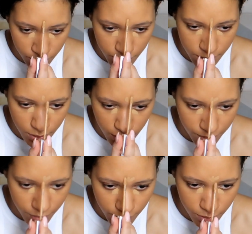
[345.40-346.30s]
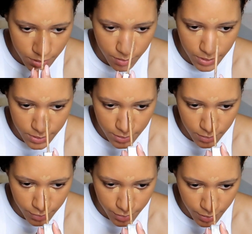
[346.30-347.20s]
Just gonna put some
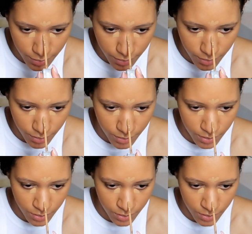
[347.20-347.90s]
concealer here.